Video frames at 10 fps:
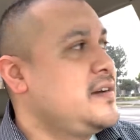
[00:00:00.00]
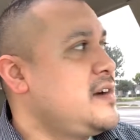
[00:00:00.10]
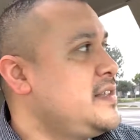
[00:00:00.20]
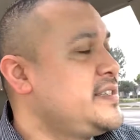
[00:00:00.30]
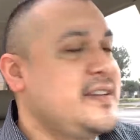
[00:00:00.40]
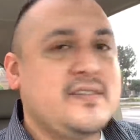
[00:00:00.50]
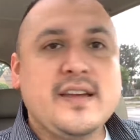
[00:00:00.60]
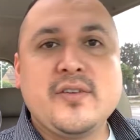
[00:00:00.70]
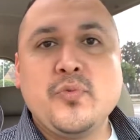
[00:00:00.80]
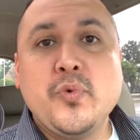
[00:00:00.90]
content
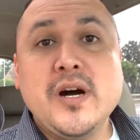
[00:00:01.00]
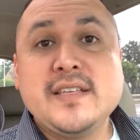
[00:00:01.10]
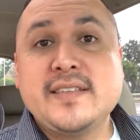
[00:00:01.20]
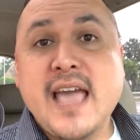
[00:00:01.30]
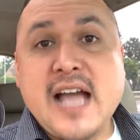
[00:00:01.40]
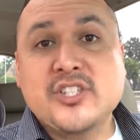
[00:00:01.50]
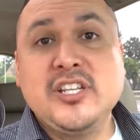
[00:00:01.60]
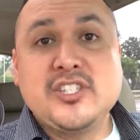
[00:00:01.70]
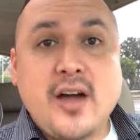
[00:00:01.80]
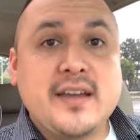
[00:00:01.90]
creator was
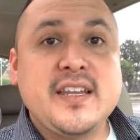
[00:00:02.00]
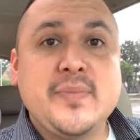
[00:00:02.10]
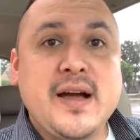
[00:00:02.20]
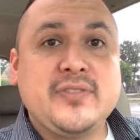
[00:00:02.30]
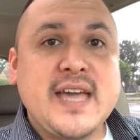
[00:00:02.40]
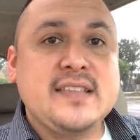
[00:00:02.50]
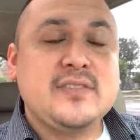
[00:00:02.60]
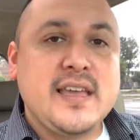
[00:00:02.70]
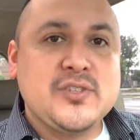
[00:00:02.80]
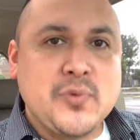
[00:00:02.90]
actually talking about that
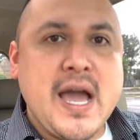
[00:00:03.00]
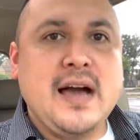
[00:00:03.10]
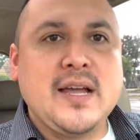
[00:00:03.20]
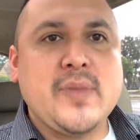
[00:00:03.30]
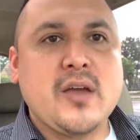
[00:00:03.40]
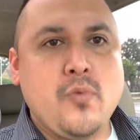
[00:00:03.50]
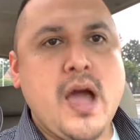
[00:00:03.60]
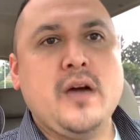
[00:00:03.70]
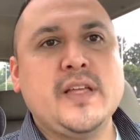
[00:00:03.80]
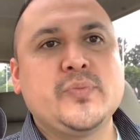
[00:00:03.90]
as well. I'm like,
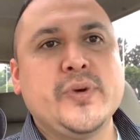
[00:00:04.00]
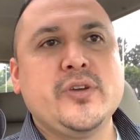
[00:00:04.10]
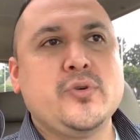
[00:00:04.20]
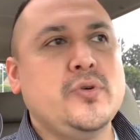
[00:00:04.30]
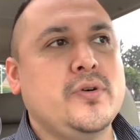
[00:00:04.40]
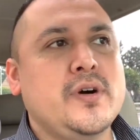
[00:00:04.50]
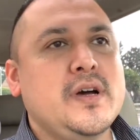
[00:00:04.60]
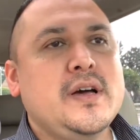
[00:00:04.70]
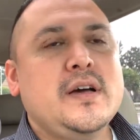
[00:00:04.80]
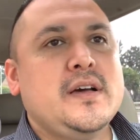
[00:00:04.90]
wow, that's pretty cool.
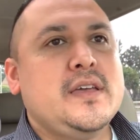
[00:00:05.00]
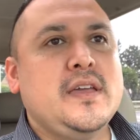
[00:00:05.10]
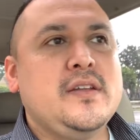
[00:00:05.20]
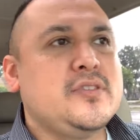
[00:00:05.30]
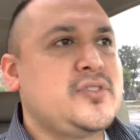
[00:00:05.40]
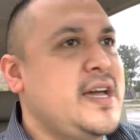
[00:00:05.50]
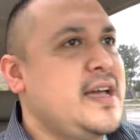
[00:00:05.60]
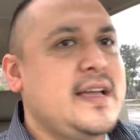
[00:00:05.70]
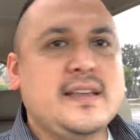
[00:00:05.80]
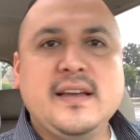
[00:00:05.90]
You know, so I,
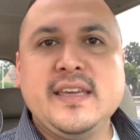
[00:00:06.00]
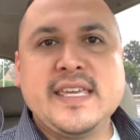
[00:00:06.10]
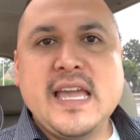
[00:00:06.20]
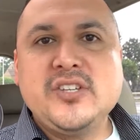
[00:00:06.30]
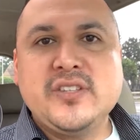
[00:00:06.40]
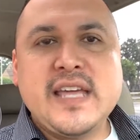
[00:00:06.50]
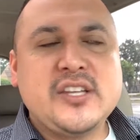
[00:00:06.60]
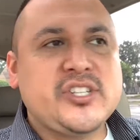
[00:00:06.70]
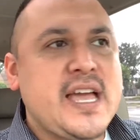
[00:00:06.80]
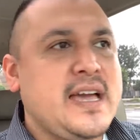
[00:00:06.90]
I engaged in
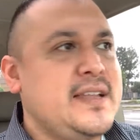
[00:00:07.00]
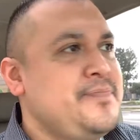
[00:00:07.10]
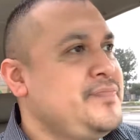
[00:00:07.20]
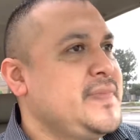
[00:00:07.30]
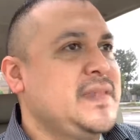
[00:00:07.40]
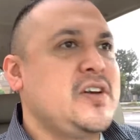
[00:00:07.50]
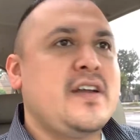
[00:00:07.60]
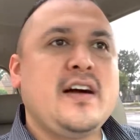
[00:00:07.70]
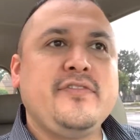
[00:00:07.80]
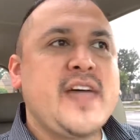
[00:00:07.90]
that chat,
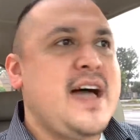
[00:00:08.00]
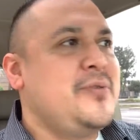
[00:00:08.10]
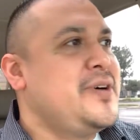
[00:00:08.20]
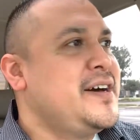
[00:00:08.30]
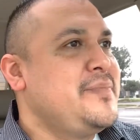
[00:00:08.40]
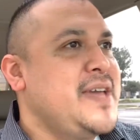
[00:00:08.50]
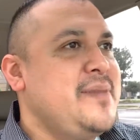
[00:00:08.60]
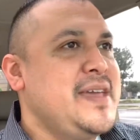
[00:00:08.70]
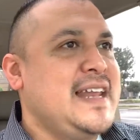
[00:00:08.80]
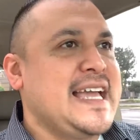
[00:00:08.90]
got off that one.
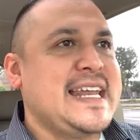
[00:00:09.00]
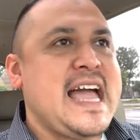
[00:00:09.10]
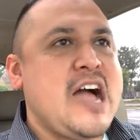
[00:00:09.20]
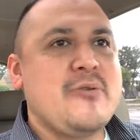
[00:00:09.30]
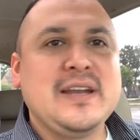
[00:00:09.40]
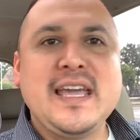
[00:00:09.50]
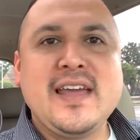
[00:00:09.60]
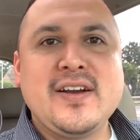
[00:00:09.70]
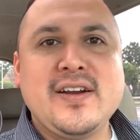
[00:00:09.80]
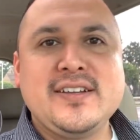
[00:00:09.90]
Maybe like an hour
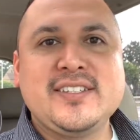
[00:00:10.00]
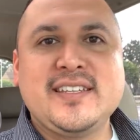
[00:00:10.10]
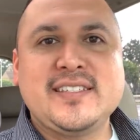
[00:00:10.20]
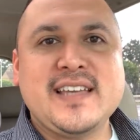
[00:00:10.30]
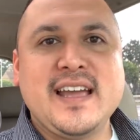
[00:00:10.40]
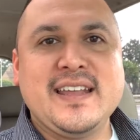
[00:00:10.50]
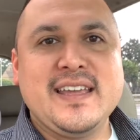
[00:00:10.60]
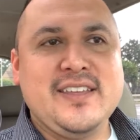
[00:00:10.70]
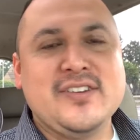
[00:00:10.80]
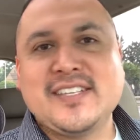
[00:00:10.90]
later, I just
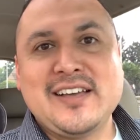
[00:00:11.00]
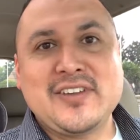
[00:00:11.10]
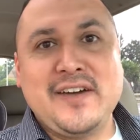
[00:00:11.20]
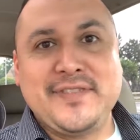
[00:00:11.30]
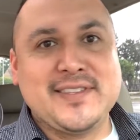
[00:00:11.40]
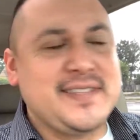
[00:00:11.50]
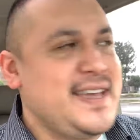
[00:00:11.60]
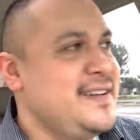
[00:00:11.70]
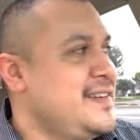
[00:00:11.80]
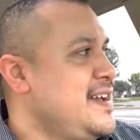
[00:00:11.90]
decided, you know, because I was off this
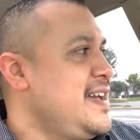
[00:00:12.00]
day,